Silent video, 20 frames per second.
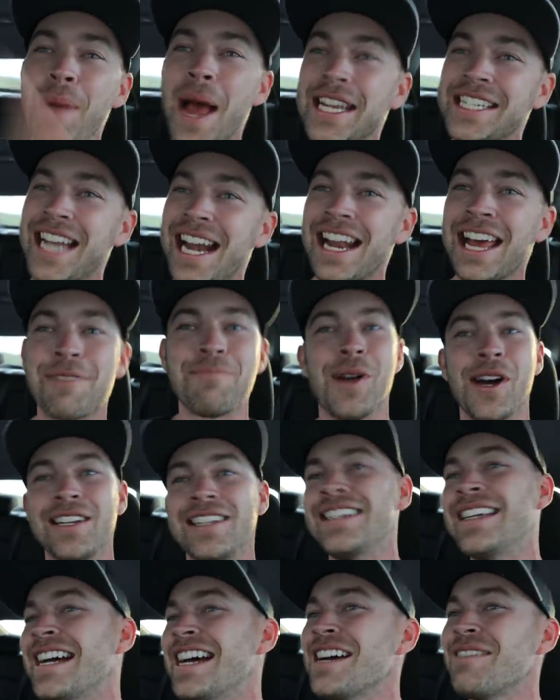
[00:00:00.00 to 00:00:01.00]
smash that like
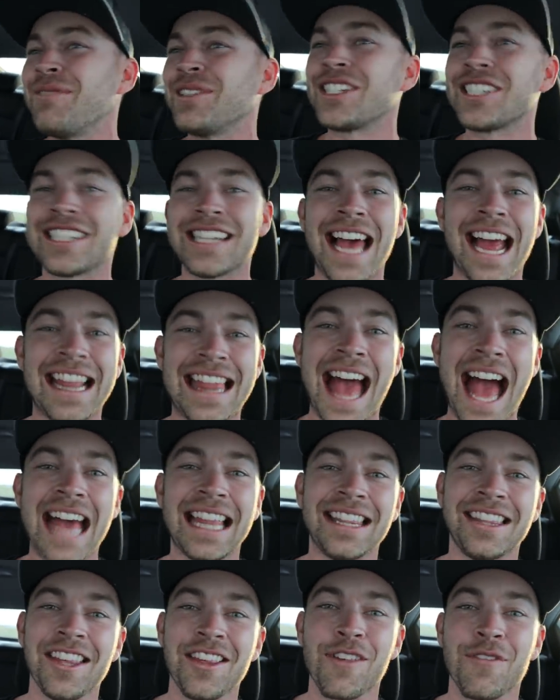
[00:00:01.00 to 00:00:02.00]
button. But just like
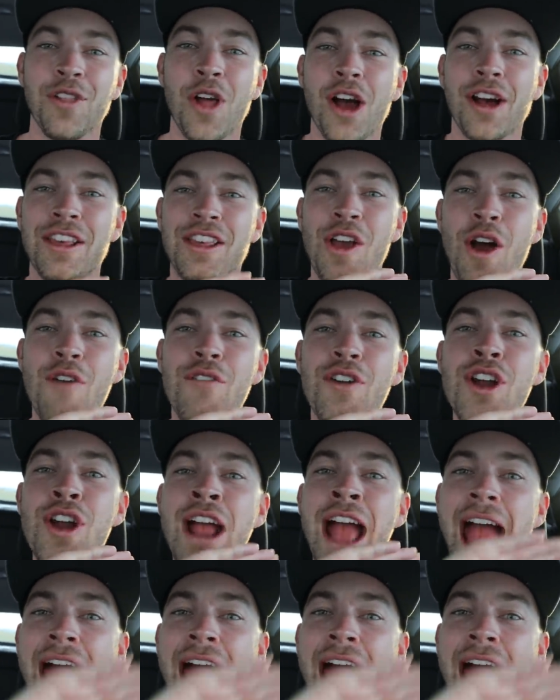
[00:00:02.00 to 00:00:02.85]
that, this vlog is over,